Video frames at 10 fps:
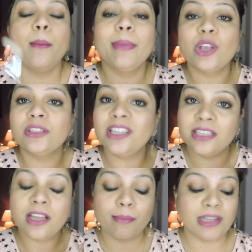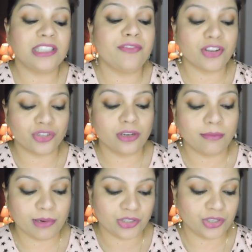because these are
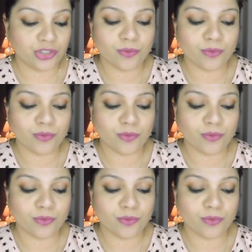multifunctional brushes.